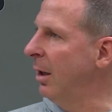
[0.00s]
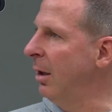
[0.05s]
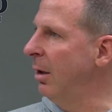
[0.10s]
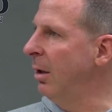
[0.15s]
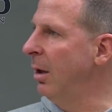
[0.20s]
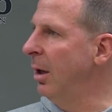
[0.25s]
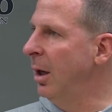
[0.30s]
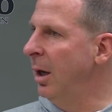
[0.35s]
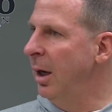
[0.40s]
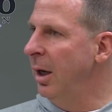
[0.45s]

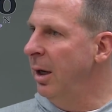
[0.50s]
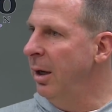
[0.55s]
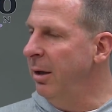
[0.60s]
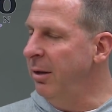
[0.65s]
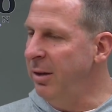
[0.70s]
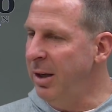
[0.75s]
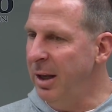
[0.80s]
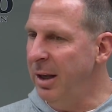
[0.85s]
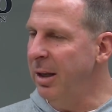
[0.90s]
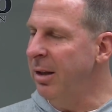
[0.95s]
and
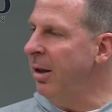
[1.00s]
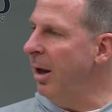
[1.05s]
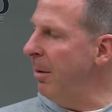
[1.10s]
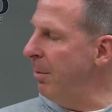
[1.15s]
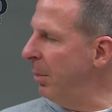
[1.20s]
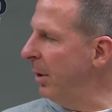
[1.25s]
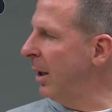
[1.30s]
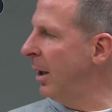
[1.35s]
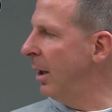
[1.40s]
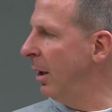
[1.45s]
is he the
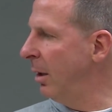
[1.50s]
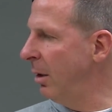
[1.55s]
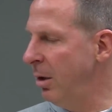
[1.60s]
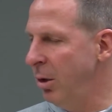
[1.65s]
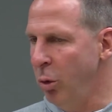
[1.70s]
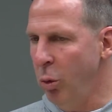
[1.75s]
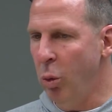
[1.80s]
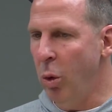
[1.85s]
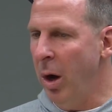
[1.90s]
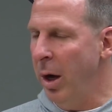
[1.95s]
type of kid
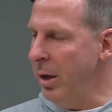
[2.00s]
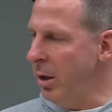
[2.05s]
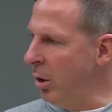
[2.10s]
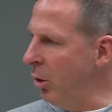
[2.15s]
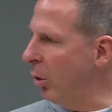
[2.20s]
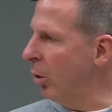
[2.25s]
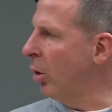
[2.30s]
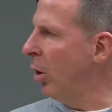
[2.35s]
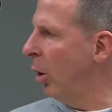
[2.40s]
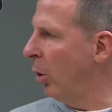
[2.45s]
you want in
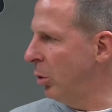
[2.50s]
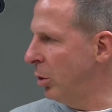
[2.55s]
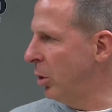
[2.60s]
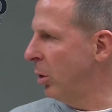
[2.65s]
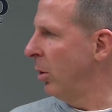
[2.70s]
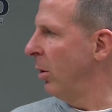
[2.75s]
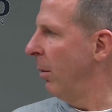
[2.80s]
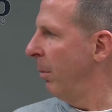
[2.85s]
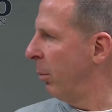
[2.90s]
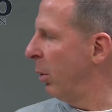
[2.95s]
your
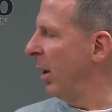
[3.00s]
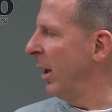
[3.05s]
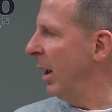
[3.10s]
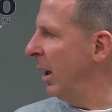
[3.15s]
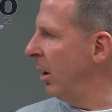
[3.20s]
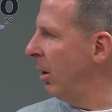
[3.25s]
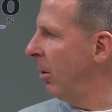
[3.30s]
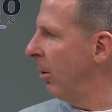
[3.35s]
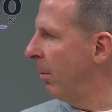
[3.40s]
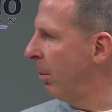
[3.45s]
culture to bring
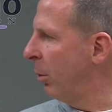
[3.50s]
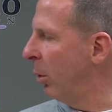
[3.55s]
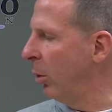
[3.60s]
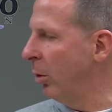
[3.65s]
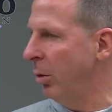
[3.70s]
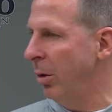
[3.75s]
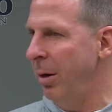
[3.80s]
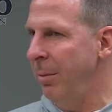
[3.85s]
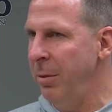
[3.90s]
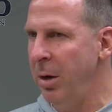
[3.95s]
into your
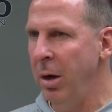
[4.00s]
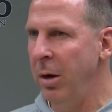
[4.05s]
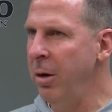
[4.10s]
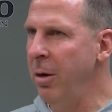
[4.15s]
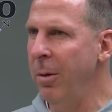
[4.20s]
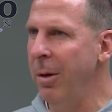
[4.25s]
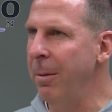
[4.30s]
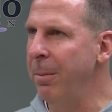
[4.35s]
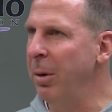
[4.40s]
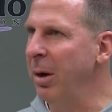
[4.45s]
program? You know, you
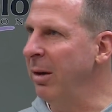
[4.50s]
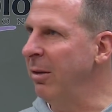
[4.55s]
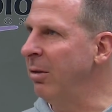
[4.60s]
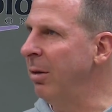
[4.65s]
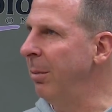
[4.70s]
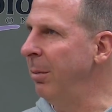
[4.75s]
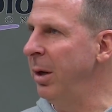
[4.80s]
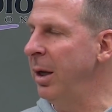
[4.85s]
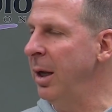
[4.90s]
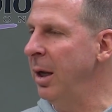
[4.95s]
don't want to bring
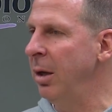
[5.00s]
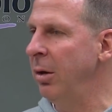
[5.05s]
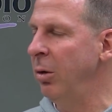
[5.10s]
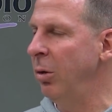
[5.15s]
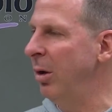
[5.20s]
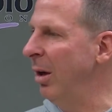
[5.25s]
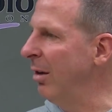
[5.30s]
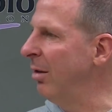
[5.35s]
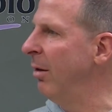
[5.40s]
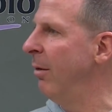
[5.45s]
somebody in
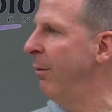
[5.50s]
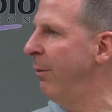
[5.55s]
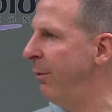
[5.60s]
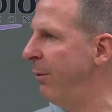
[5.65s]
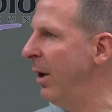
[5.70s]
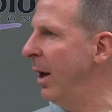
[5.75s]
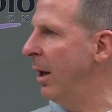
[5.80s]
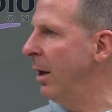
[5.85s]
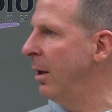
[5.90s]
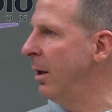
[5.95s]
who doesn't
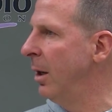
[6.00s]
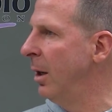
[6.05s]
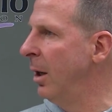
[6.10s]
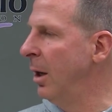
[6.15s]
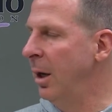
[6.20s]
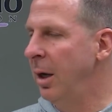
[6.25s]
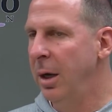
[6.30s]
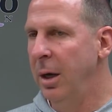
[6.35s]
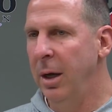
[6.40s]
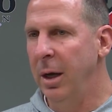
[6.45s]
fit
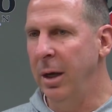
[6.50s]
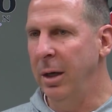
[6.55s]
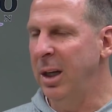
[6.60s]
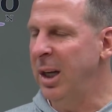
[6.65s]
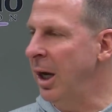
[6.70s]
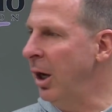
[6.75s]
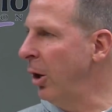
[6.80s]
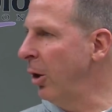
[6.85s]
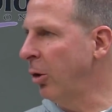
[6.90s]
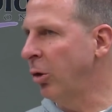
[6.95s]
and
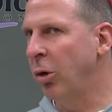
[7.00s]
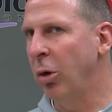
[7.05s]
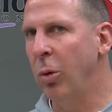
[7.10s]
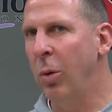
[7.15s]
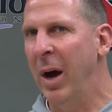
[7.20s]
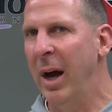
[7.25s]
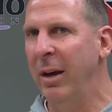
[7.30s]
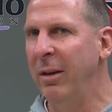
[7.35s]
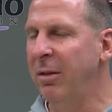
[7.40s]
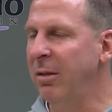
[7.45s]

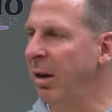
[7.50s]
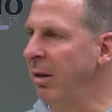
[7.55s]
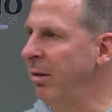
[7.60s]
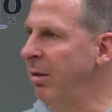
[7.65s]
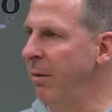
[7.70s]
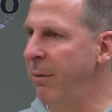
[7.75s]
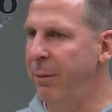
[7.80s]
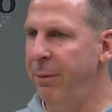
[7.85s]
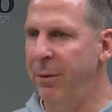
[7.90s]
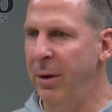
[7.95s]
character-wise
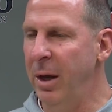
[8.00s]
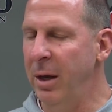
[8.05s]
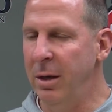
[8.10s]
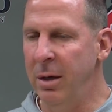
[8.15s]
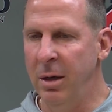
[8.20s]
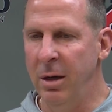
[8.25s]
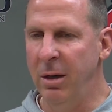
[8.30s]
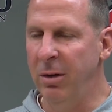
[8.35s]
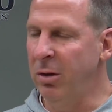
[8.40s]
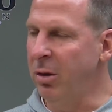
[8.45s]
doesn't fit
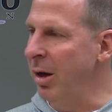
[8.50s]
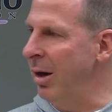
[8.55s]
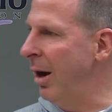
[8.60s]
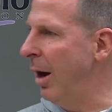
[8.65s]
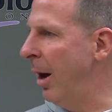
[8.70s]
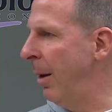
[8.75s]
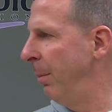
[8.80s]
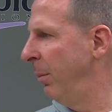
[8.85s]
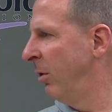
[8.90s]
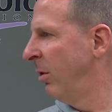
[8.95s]
and is going to
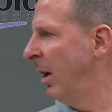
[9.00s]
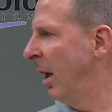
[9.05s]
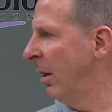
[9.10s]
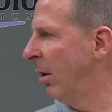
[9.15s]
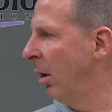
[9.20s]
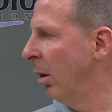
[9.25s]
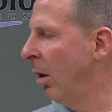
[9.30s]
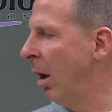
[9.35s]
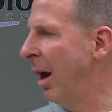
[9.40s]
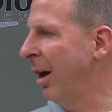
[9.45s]

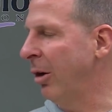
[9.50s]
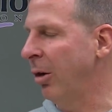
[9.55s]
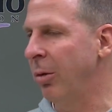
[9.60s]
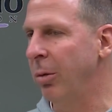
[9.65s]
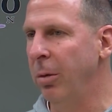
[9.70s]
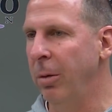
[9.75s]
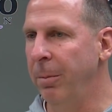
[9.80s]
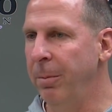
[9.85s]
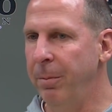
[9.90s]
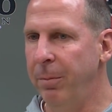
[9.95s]
upset the locker
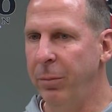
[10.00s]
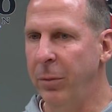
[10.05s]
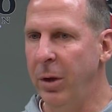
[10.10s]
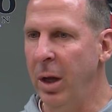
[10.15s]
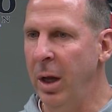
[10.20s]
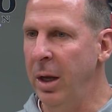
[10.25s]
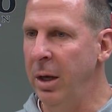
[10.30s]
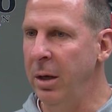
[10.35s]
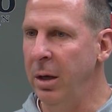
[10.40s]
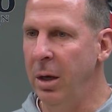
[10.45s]
room.
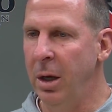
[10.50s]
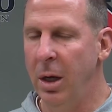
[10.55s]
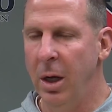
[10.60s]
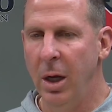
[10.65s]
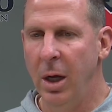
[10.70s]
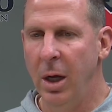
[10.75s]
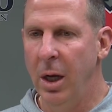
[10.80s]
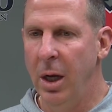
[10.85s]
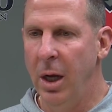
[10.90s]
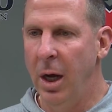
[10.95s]
And
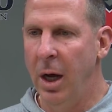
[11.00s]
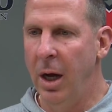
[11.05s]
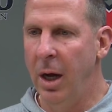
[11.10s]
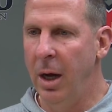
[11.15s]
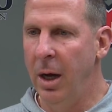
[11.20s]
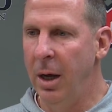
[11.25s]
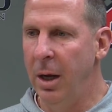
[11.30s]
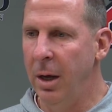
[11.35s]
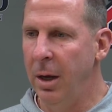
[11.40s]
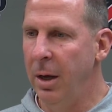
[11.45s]

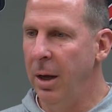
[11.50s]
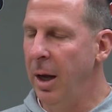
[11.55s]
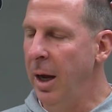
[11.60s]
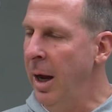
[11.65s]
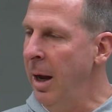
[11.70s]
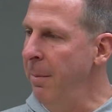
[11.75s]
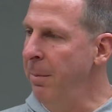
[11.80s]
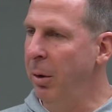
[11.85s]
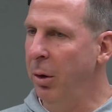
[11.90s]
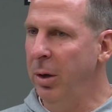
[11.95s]

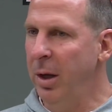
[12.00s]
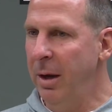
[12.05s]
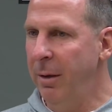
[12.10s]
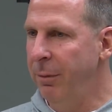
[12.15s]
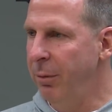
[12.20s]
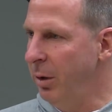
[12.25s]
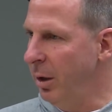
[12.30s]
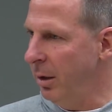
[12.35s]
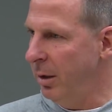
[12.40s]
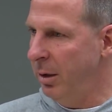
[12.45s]
I
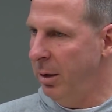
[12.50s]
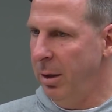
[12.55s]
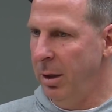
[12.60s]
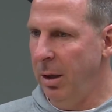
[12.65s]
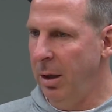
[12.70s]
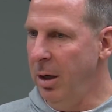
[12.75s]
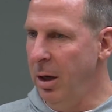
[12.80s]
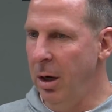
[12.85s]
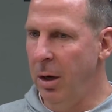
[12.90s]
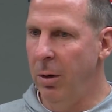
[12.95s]
believe that,
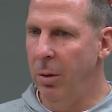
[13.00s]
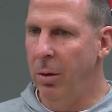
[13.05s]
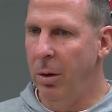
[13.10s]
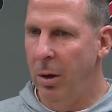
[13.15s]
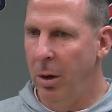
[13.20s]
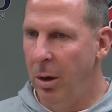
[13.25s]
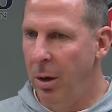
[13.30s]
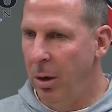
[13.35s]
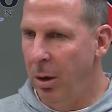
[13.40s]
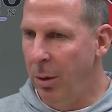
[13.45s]
you know,
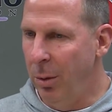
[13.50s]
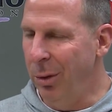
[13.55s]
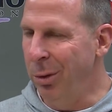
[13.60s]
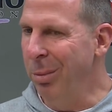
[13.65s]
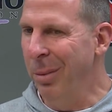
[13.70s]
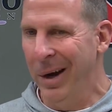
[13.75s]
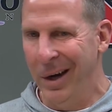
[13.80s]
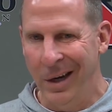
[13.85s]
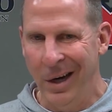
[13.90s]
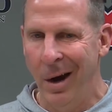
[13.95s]
with
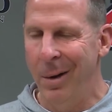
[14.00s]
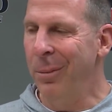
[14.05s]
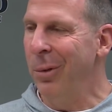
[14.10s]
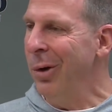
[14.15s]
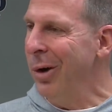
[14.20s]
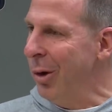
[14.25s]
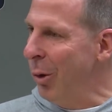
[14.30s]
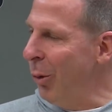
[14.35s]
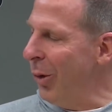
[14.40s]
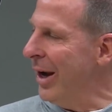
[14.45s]

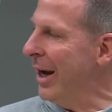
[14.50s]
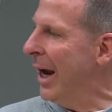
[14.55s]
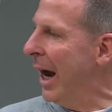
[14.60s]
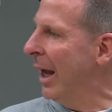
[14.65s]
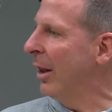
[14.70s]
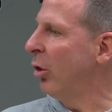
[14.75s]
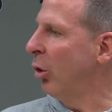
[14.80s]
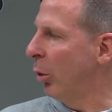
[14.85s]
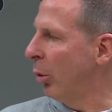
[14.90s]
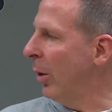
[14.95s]
Montgomery, we
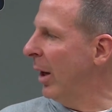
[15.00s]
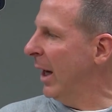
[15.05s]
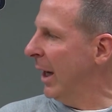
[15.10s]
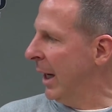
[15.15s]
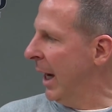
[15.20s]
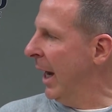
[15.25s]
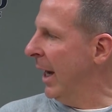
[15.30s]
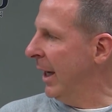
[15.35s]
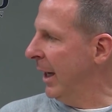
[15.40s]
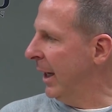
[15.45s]
got the right
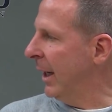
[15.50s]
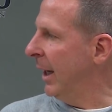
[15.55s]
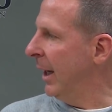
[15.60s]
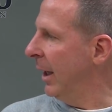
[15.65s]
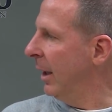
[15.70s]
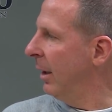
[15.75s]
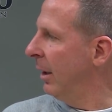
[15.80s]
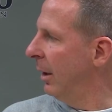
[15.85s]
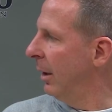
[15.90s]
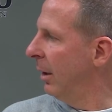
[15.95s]
kind of
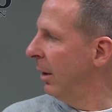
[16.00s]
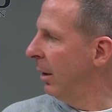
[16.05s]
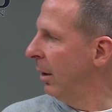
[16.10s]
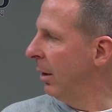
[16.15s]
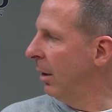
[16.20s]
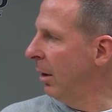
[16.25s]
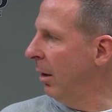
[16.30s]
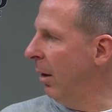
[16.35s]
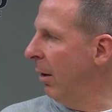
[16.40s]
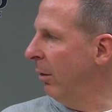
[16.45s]
kid,
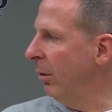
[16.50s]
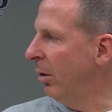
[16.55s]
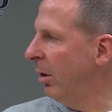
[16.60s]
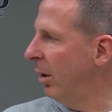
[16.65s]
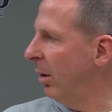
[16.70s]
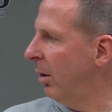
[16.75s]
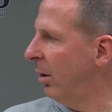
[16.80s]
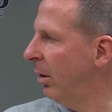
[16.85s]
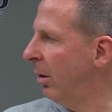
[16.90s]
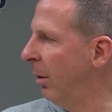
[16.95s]
you know,
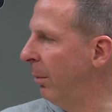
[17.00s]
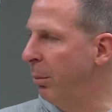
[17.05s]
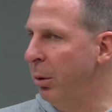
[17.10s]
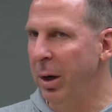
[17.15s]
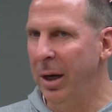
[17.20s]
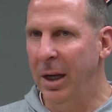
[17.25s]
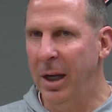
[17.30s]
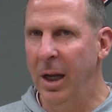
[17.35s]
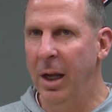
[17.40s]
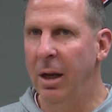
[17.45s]
to
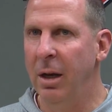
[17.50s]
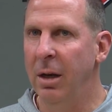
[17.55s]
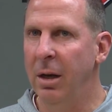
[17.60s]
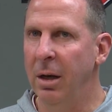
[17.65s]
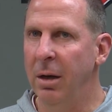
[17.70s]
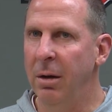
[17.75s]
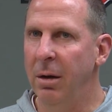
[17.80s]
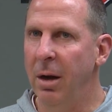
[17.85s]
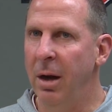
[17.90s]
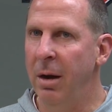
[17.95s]
bring in
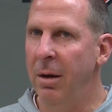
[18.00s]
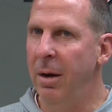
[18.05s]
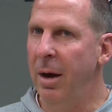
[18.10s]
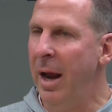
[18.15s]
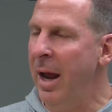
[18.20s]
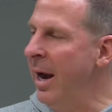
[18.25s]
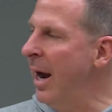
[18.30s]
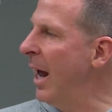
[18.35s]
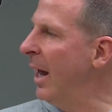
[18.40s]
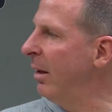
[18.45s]
and
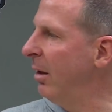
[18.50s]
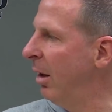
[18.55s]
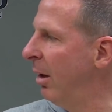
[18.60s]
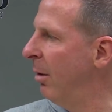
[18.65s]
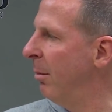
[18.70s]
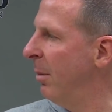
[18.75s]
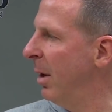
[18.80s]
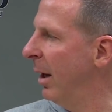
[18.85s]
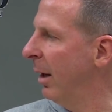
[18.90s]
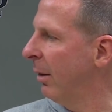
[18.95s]
add to
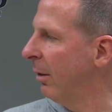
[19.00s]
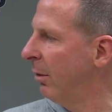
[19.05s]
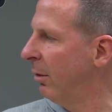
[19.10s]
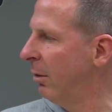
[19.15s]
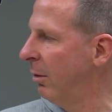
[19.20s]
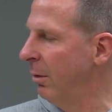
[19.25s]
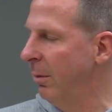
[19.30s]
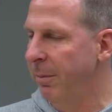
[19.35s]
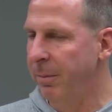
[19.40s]
the mix.